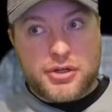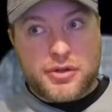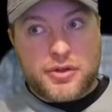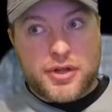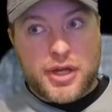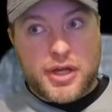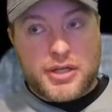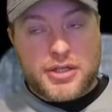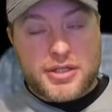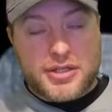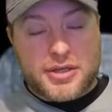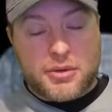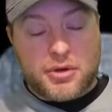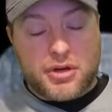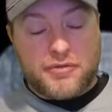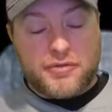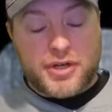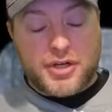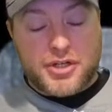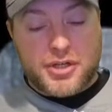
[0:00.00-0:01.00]
thing, because I want to
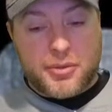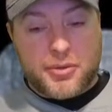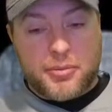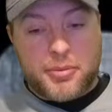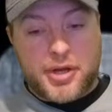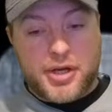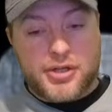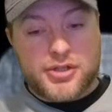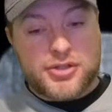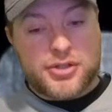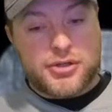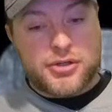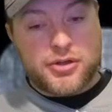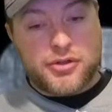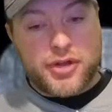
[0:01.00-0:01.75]
finish up the Penix Jr.